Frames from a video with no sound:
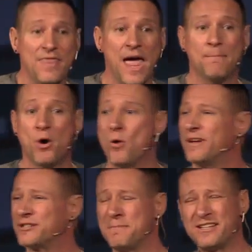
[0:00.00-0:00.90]
that
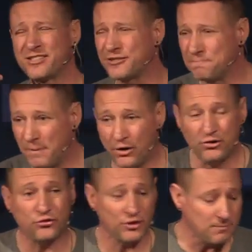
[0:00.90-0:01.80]
moment, to be
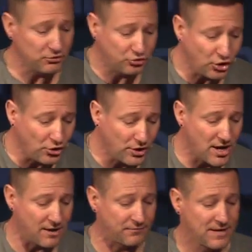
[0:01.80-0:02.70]
spiritually mature
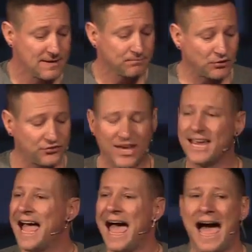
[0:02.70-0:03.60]
enough to
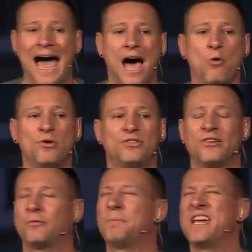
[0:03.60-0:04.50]
say, how would
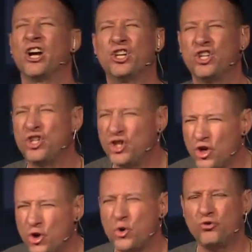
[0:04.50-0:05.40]
this be a
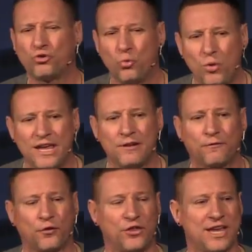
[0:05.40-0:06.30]
huge win
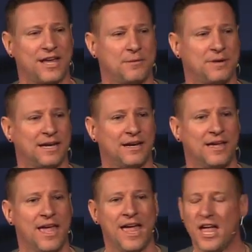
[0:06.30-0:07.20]
for the enemy
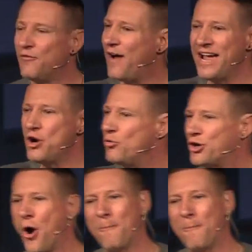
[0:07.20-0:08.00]
if I don't go